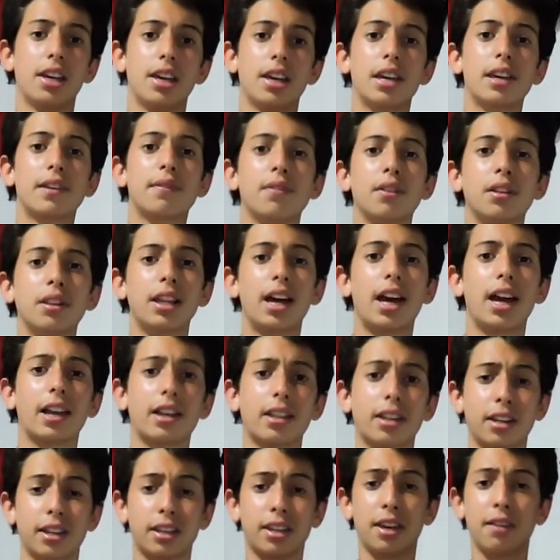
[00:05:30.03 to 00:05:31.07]
If you
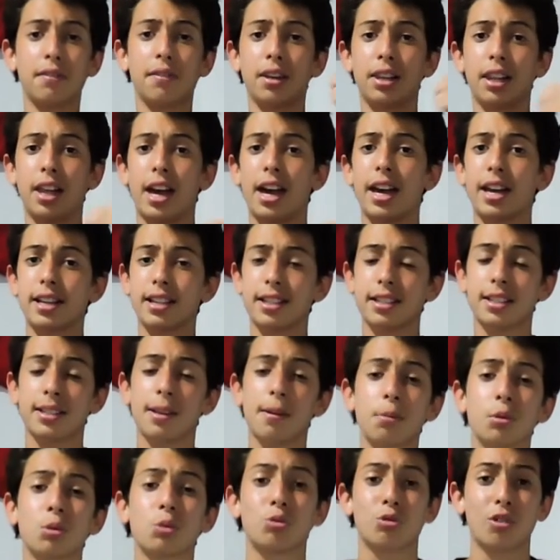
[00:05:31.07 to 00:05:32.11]
liked, give a like,
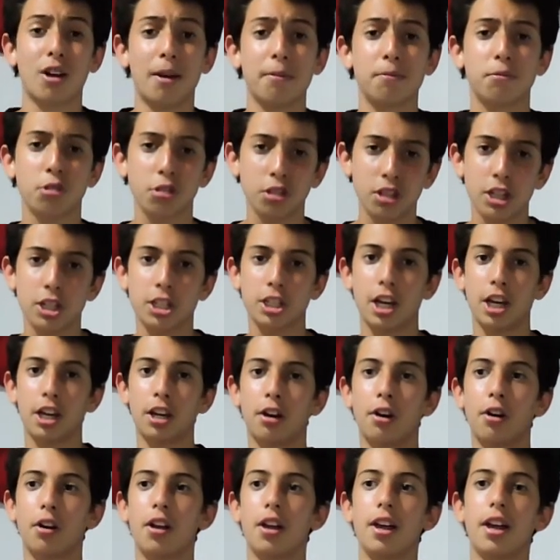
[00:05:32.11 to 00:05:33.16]
subscribe to the
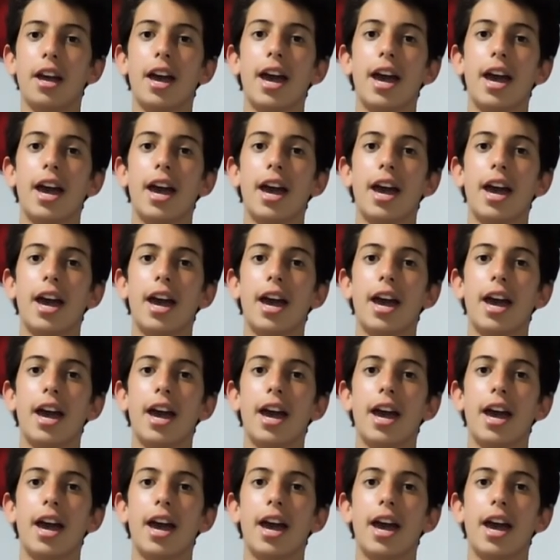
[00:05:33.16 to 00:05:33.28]
channel,